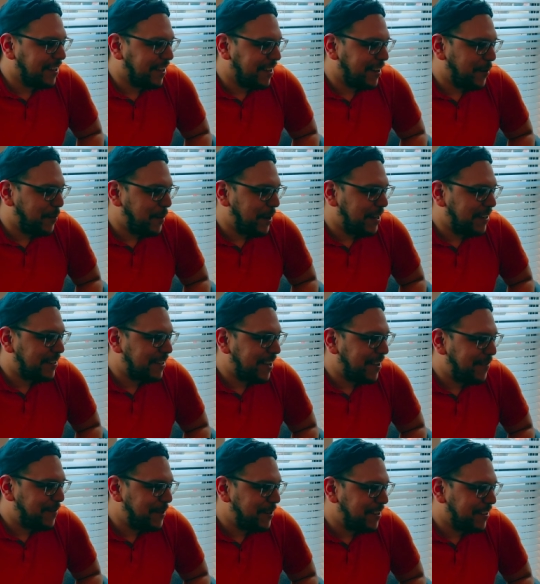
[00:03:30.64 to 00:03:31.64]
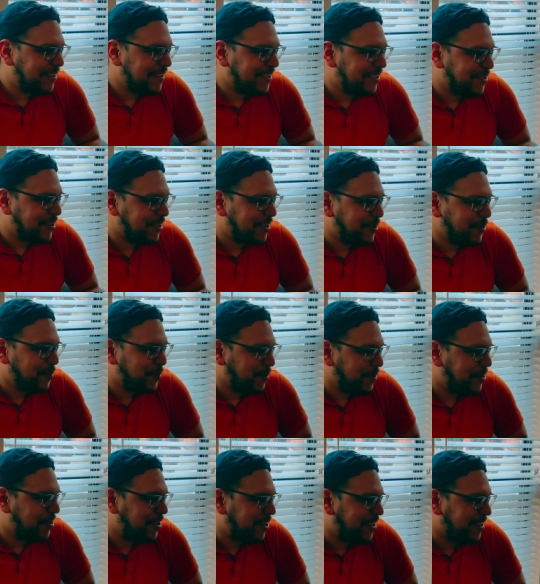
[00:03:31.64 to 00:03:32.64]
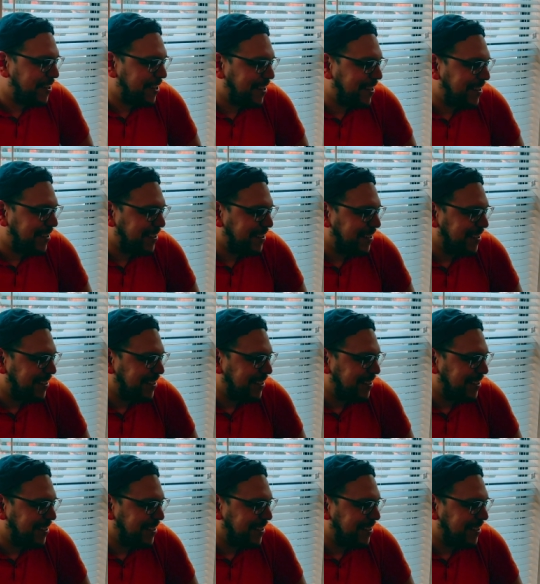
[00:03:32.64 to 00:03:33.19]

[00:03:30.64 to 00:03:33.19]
like bass heavy, so I do appreciate that.